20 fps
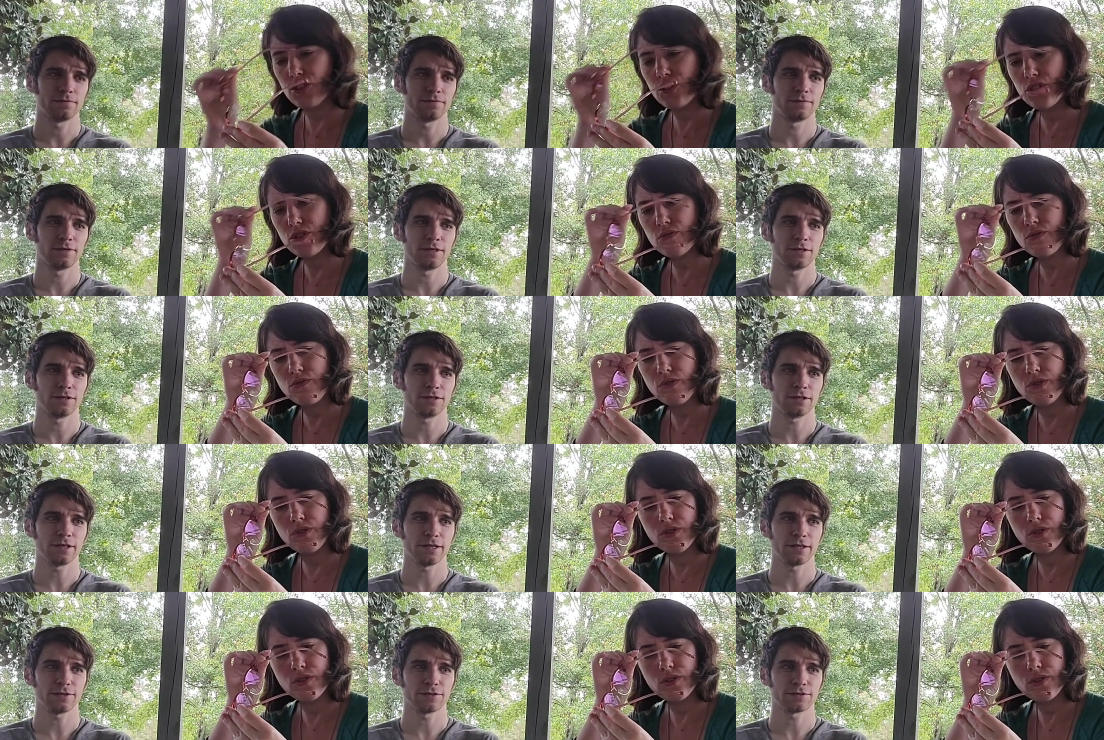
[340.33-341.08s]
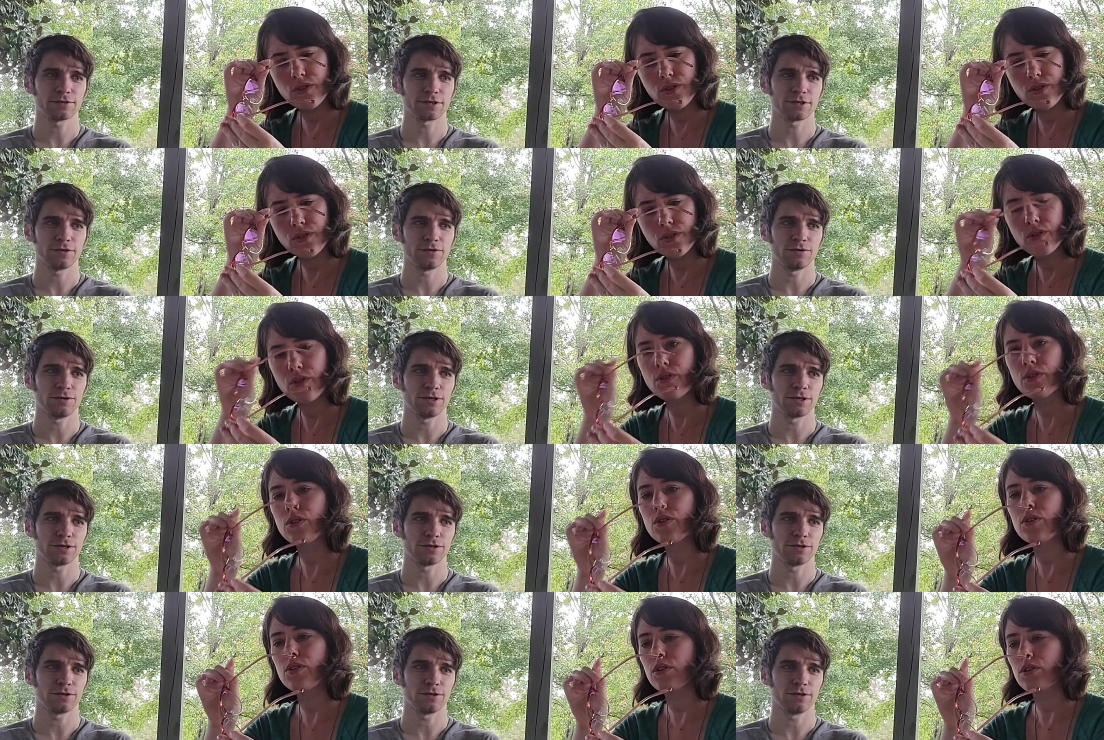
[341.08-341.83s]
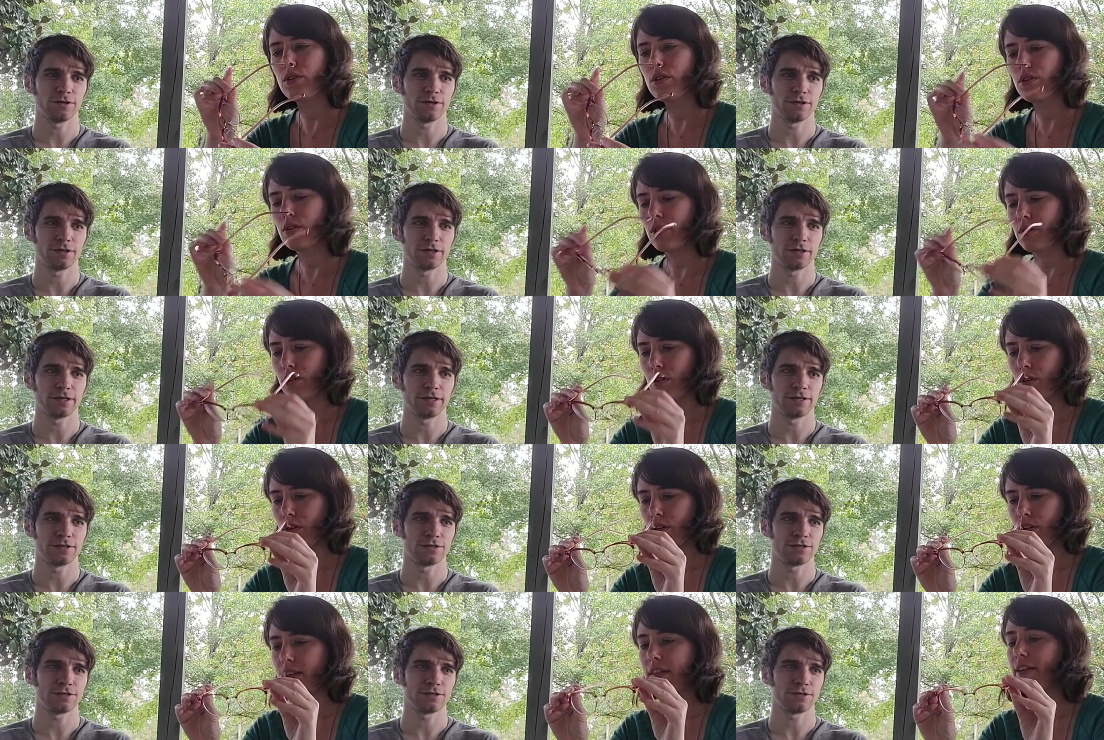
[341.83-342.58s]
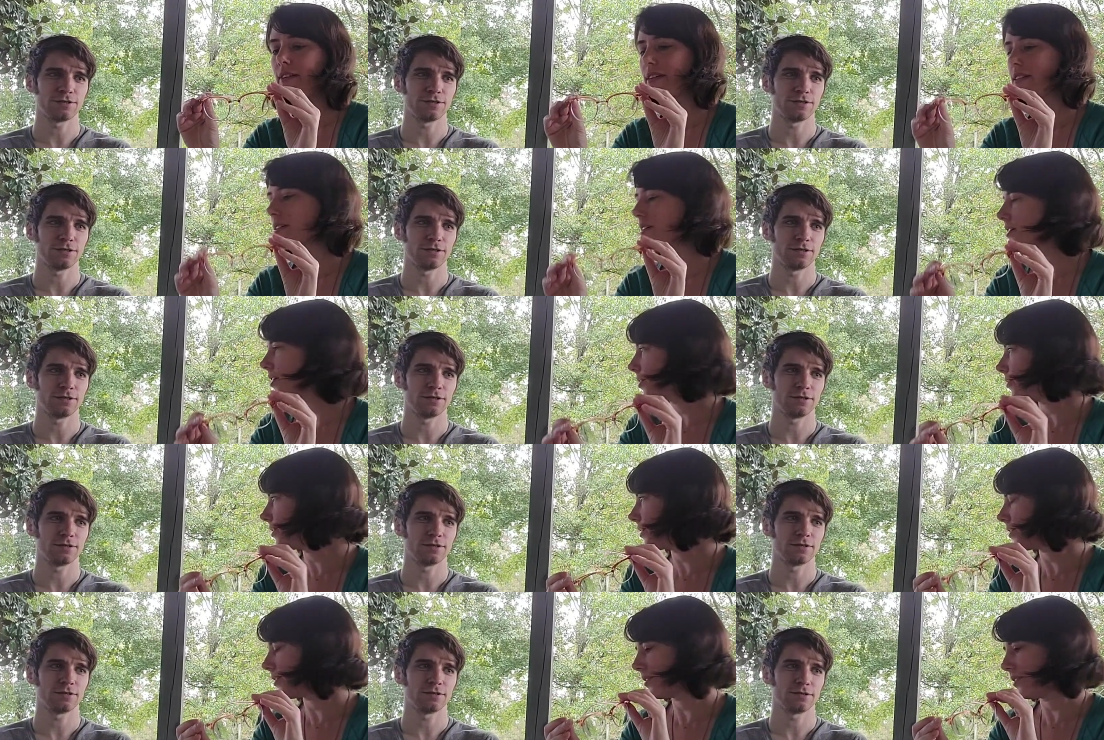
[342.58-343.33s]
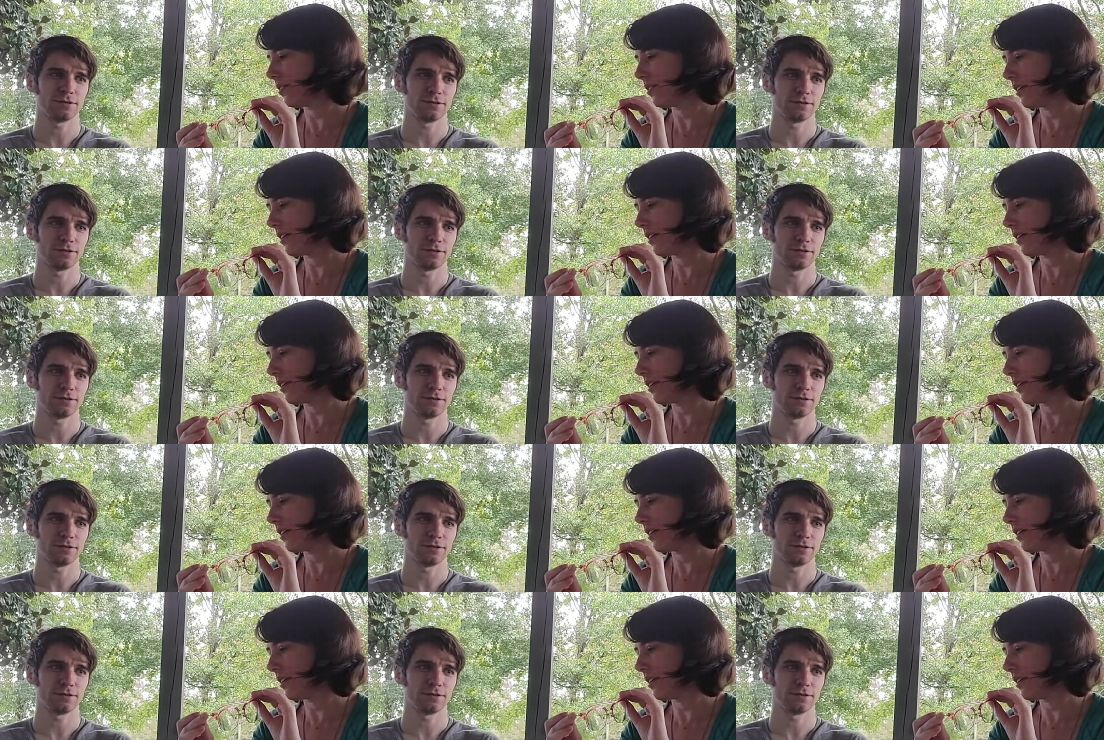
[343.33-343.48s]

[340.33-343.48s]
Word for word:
Speaker 1: They look like there's a coating on the lens.
Speaker 2: There is a coating on the